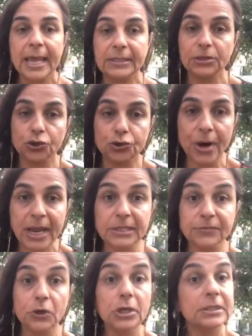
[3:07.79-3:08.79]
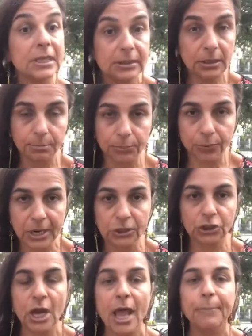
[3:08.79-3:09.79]
Is it transverse? Is it
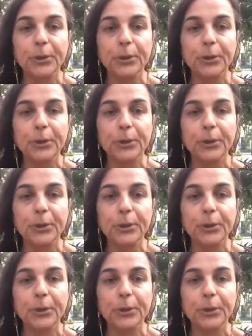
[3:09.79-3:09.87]
breech?